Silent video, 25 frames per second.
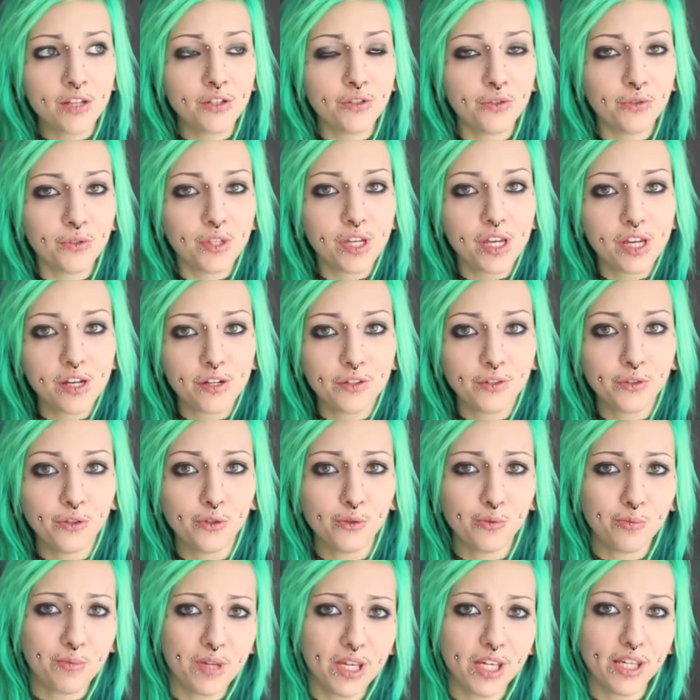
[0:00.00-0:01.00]
new year,
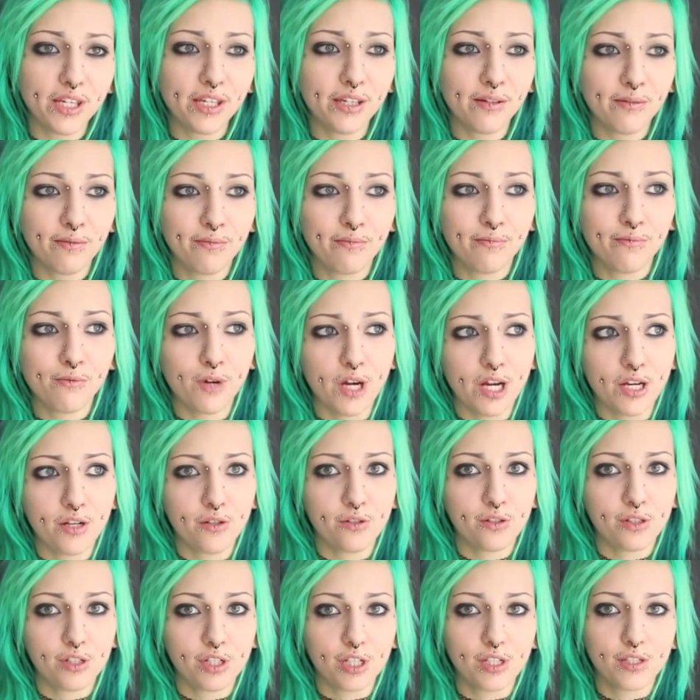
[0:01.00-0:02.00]
new me, why
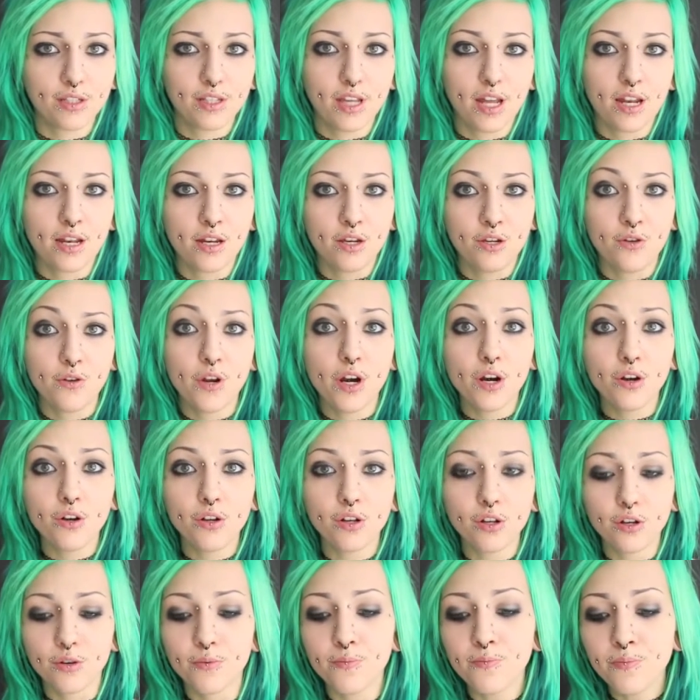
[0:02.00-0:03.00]
not just get a new hair
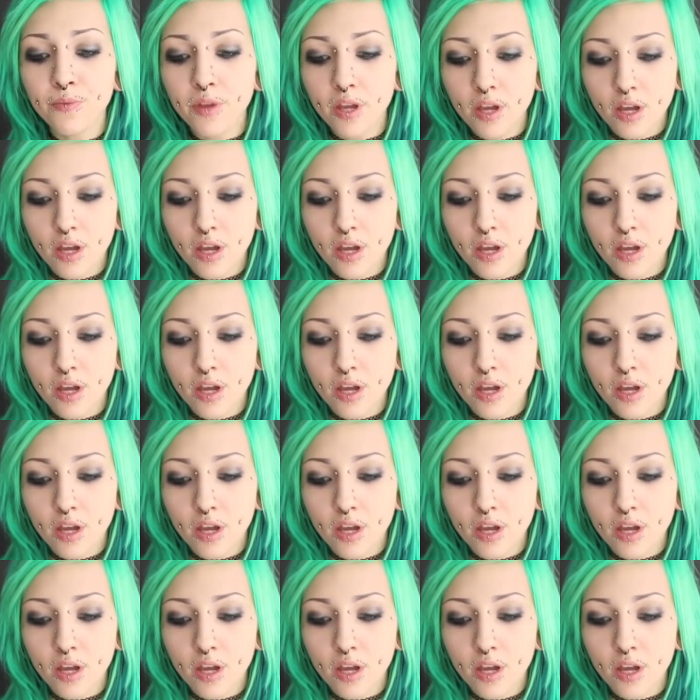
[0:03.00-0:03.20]
color?